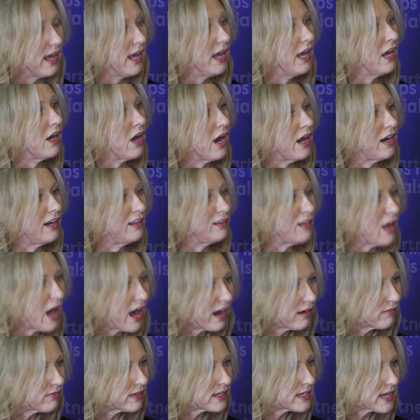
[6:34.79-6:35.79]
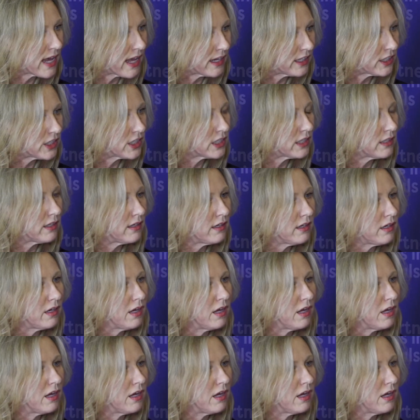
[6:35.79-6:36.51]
It got a lot of attention.